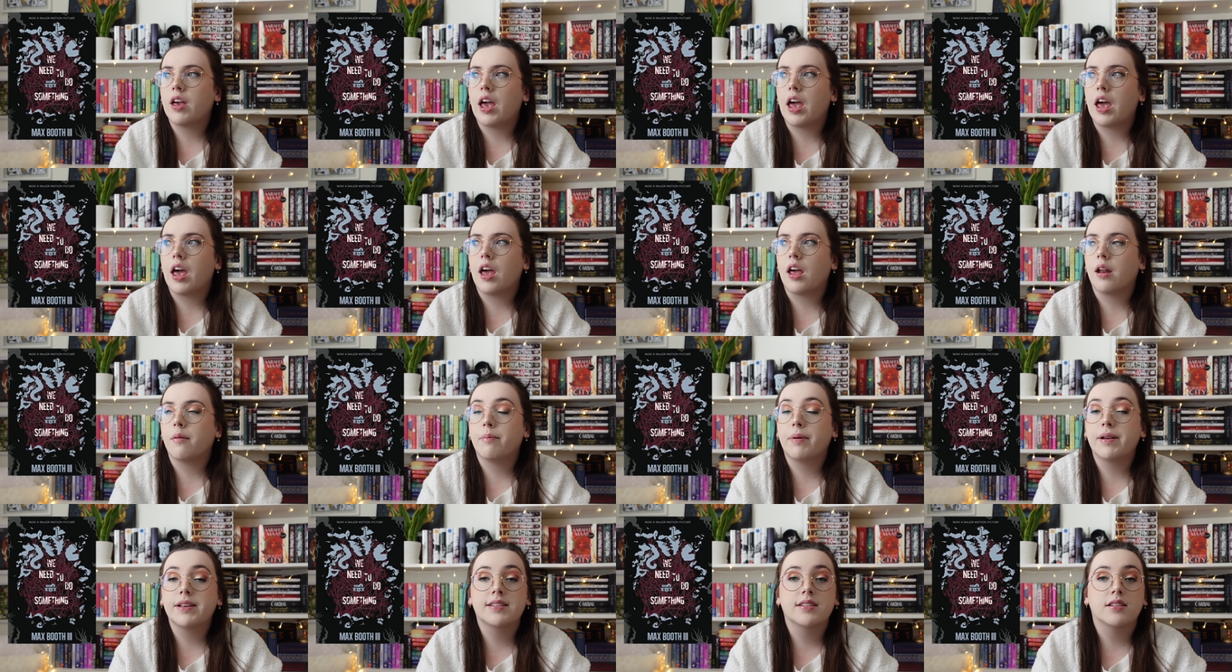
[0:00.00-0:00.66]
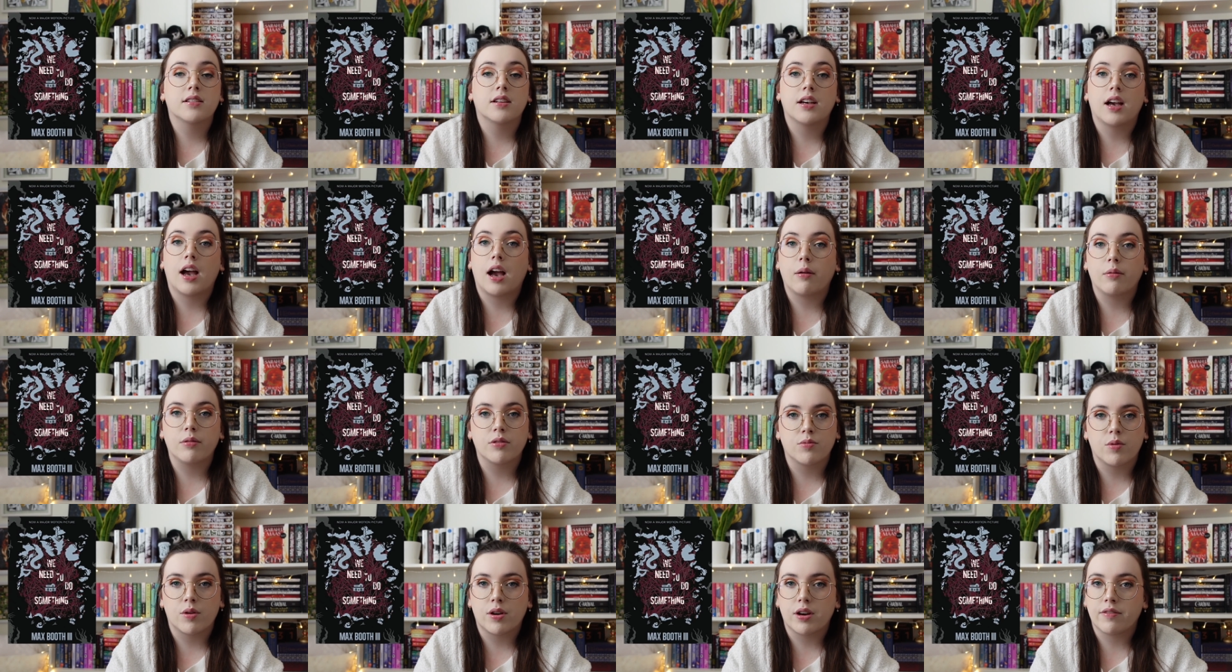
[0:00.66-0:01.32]
And basically, I
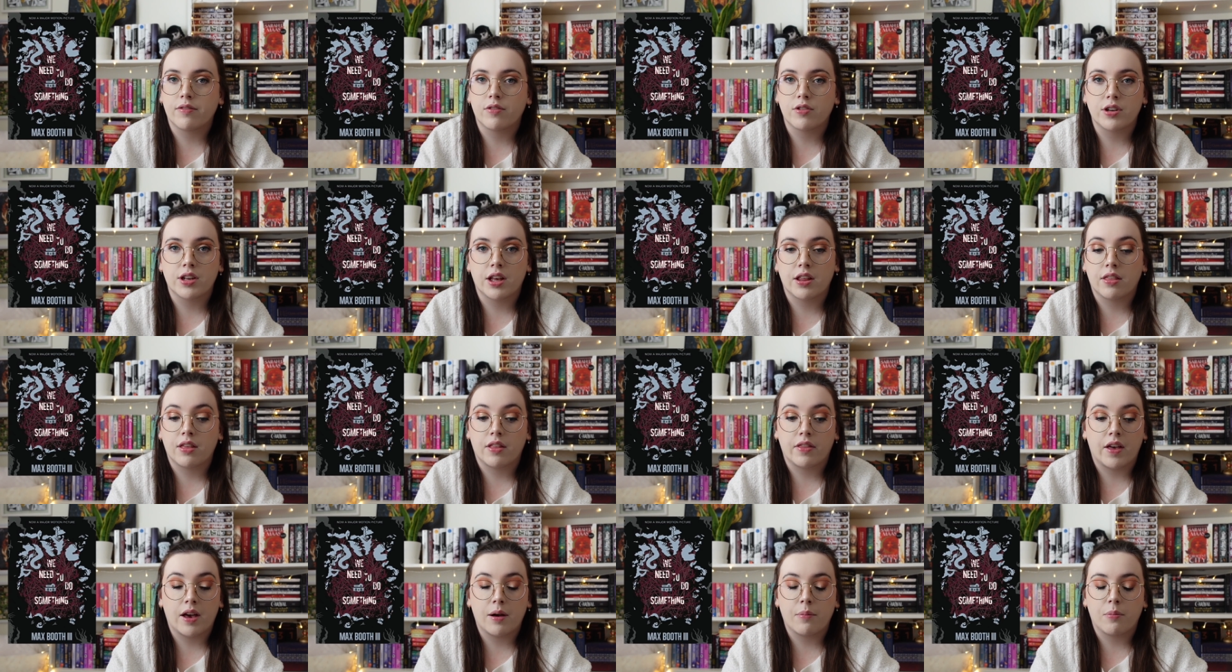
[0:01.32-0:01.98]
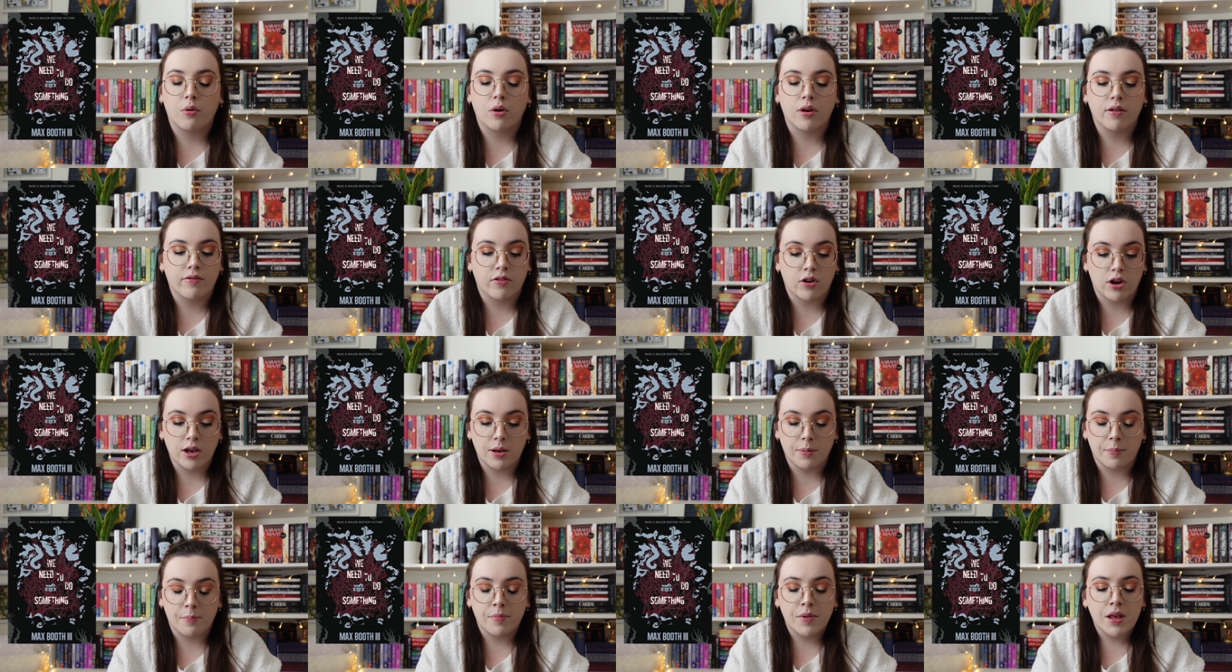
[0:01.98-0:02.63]
was ready for death at that point for
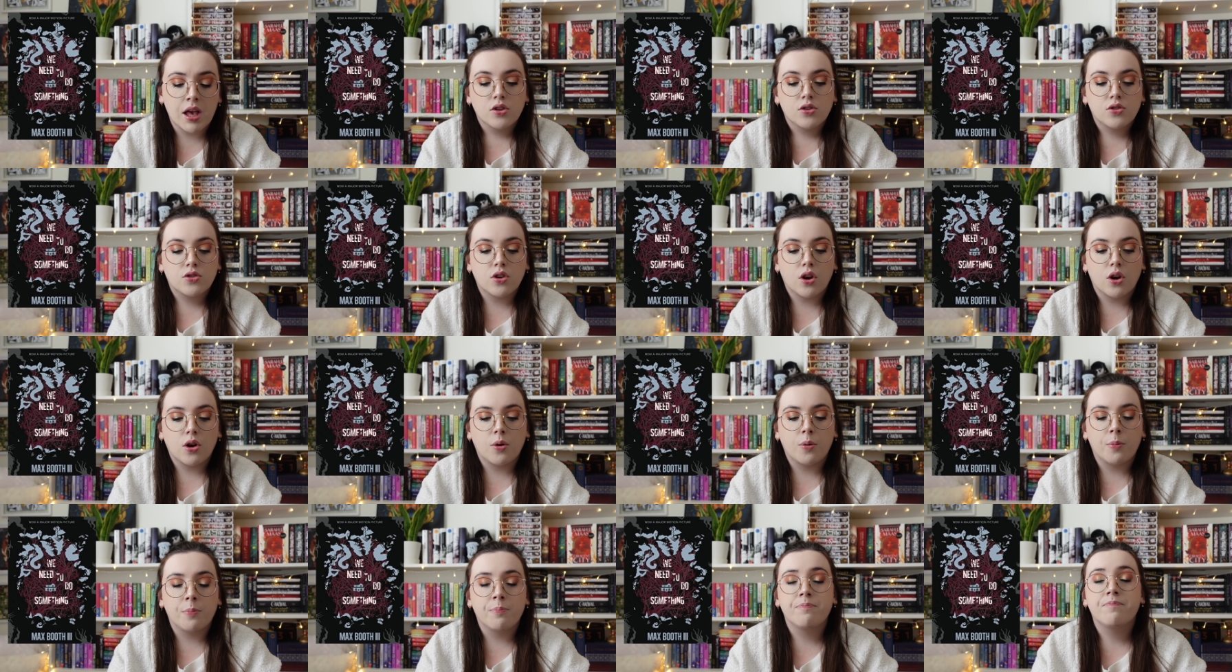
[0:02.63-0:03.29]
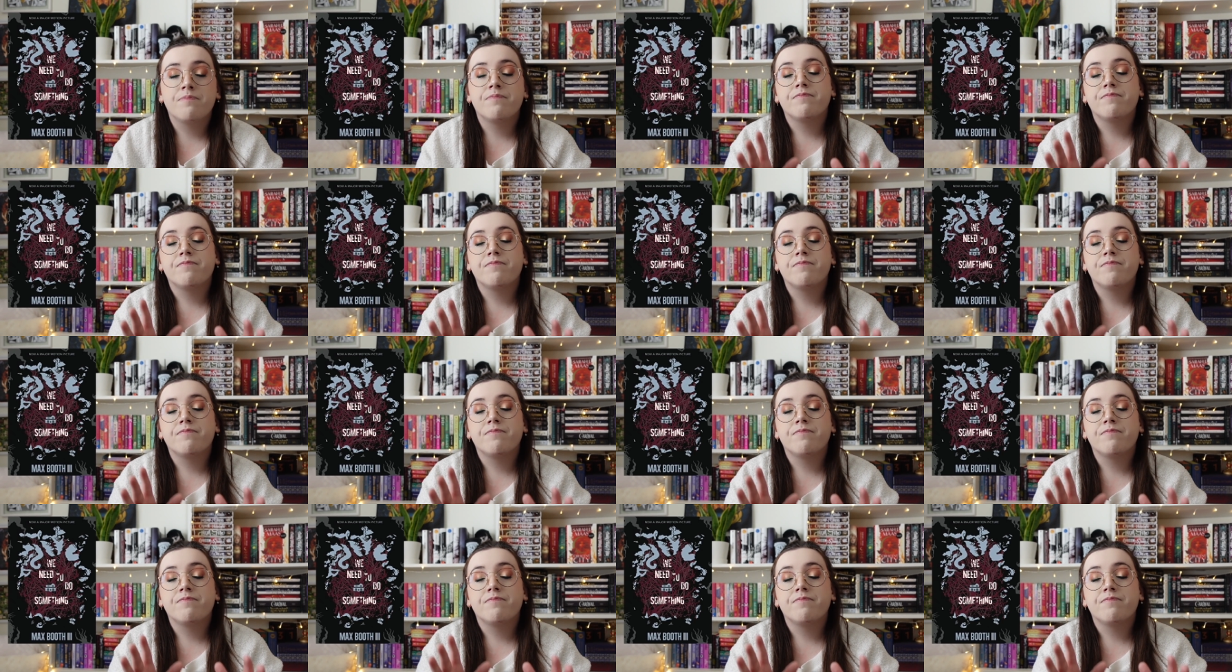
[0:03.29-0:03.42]
him. So